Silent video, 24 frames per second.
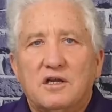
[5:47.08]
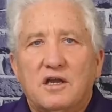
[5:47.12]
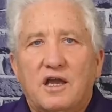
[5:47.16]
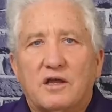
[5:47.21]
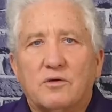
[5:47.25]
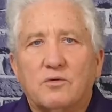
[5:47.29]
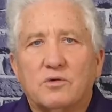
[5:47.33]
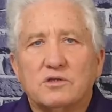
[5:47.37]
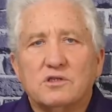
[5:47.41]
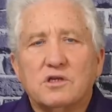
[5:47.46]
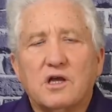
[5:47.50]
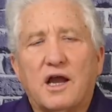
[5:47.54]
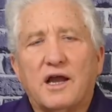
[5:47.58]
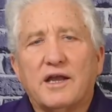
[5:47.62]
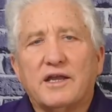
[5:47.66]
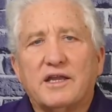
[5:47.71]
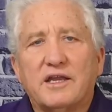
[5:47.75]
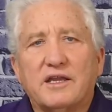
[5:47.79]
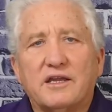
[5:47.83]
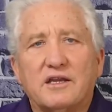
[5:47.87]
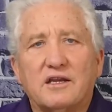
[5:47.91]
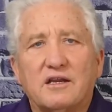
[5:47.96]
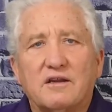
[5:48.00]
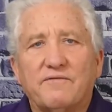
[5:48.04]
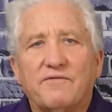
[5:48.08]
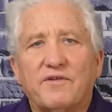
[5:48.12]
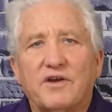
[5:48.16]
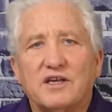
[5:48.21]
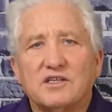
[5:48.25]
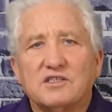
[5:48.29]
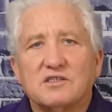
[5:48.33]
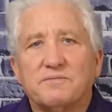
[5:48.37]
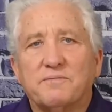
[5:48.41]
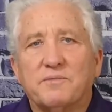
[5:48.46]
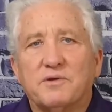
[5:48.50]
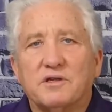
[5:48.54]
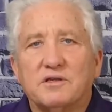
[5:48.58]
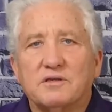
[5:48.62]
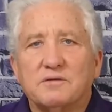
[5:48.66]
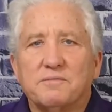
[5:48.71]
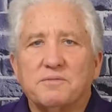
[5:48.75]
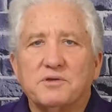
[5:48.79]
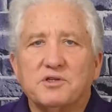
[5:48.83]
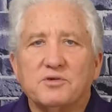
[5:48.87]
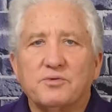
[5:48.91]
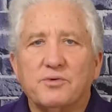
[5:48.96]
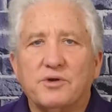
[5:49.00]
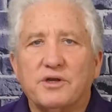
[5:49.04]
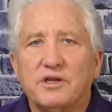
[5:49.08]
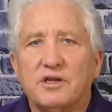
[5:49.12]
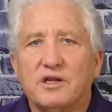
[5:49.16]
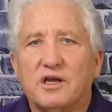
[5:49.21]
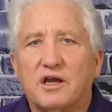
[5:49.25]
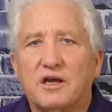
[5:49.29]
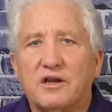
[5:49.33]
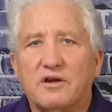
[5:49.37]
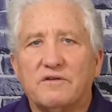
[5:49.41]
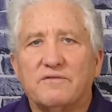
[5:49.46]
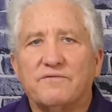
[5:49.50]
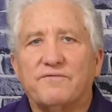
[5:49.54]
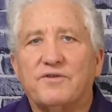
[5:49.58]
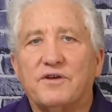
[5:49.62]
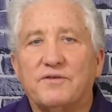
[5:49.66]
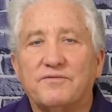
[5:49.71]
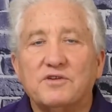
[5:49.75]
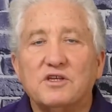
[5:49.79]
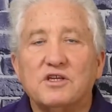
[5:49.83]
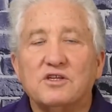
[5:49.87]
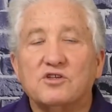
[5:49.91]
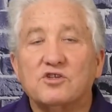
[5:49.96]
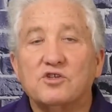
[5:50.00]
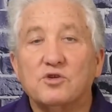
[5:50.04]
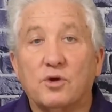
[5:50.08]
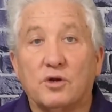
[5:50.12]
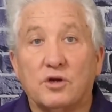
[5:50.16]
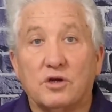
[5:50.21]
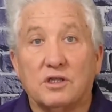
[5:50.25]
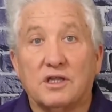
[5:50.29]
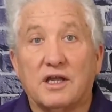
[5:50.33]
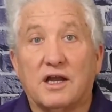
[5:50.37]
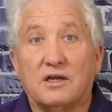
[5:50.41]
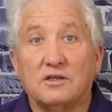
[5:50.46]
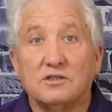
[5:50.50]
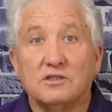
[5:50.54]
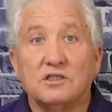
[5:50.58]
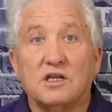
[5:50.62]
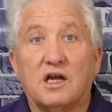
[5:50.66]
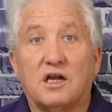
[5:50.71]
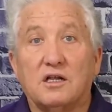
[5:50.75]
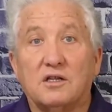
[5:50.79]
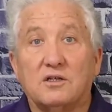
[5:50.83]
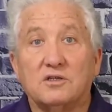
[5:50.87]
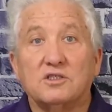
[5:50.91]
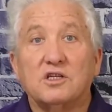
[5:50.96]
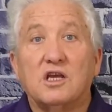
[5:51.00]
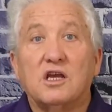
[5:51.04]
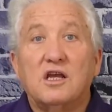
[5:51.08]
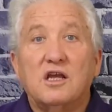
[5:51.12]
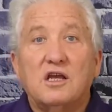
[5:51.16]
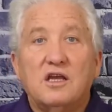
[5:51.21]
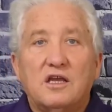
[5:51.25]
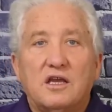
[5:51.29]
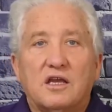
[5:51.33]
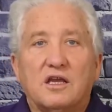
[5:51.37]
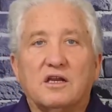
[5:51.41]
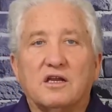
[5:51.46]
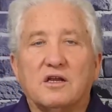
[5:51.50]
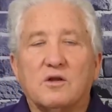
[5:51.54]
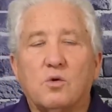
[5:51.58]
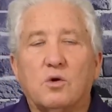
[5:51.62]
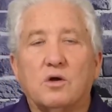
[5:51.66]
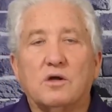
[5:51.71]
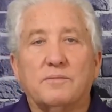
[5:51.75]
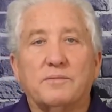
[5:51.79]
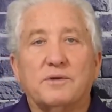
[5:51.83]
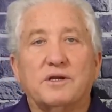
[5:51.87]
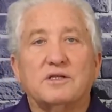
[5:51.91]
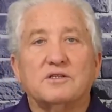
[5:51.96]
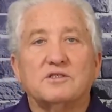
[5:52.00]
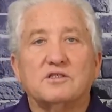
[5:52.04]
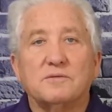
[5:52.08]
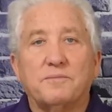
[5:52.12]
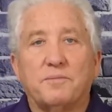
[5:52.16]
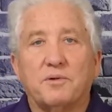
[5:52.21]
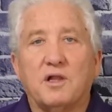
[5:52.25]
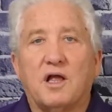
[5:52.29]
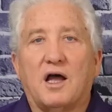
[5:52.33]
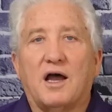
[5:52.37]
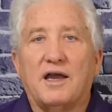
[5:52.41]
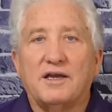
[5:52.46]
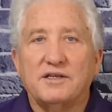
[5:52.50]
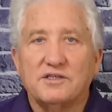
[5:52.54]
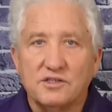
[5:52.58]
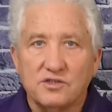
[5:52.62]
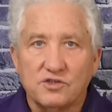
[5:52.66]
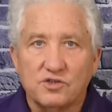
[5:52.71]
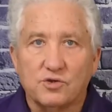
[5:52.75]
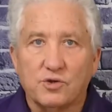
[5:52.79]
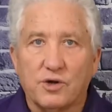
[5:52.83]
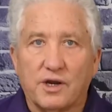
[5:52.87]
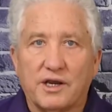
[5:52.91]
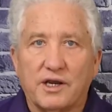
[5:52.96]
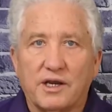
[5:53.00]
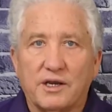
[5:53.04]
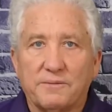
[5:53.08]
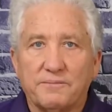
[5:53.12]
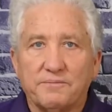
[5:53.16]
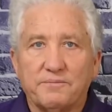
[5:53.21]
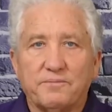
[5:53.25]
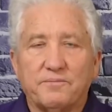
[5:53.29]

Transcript: And we're talking an investment between one hundred fifty thousand dollars and two hundred thousand dollars in equipment and supplies and training.